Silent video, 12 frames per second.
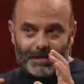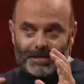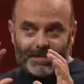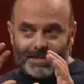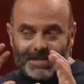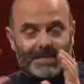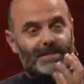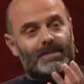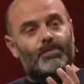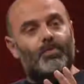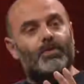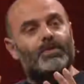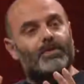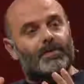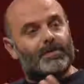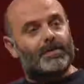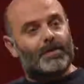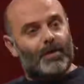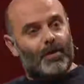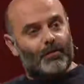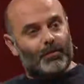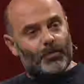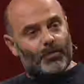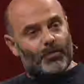60%
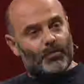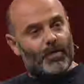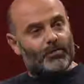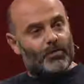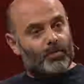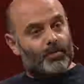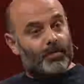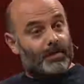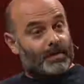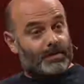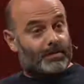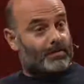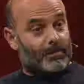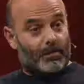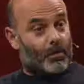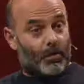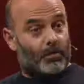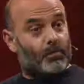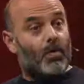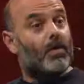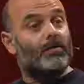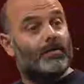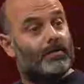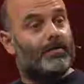of the wardrobe is
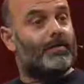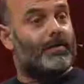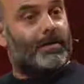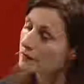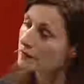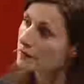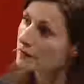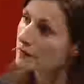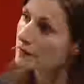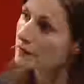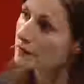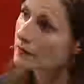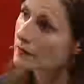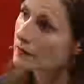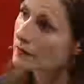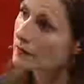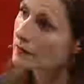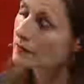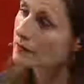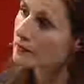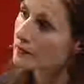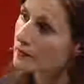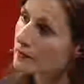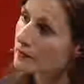unworn. So it
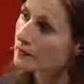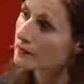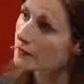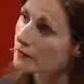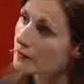represents a volume